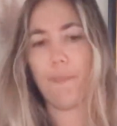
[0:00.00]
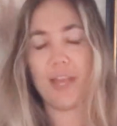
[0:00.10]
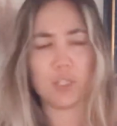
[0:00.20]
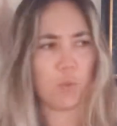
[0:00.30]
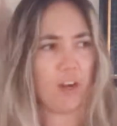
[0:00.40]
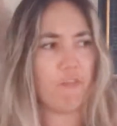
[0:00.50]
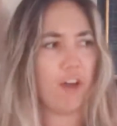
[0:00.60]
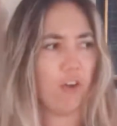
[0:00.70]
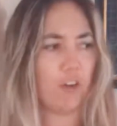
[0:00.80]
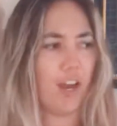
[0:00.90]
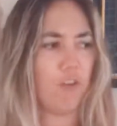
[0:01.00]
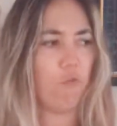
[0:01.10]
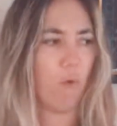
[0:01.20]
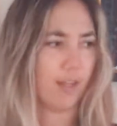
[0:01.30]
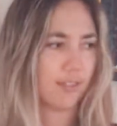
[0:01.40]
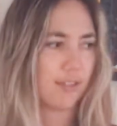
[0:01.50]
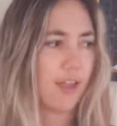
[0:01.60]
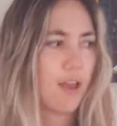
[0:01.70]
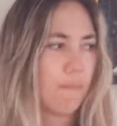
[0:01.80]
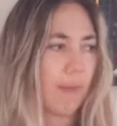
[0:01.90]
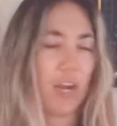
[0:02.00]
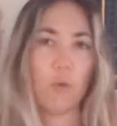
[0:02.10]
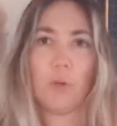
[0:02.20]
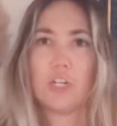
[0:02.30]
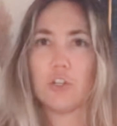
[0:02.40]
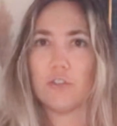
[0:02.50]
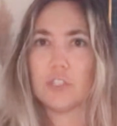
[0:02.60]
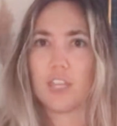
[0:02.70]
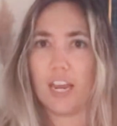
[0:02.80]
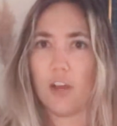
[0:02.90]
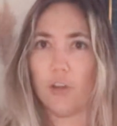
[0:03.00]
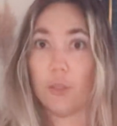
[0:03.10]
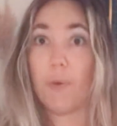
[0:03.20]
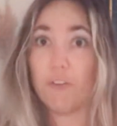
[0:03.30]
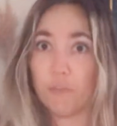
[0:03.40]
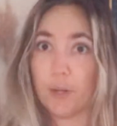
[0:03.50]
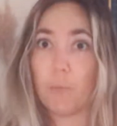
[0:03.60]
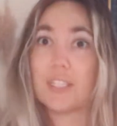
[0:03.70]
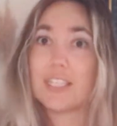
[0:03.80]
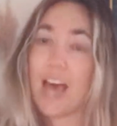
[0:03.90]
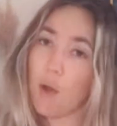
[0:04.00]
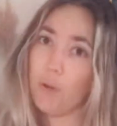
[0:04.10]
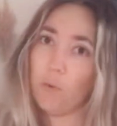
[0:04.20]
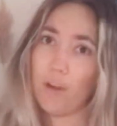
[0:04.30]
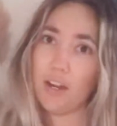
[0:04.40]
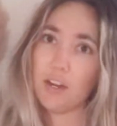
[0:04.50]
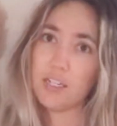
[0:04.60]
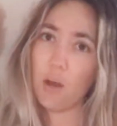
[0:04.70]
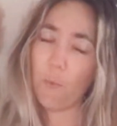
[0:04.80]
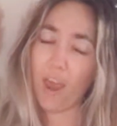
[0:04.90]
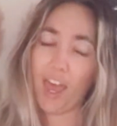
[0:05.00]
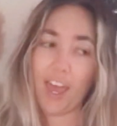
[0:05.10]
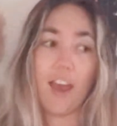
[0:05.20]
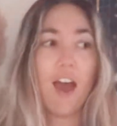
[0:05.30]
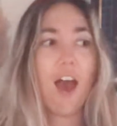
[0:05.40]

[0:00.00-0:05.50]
That's what I found kind of once my original site called Threadflip, once that one went away,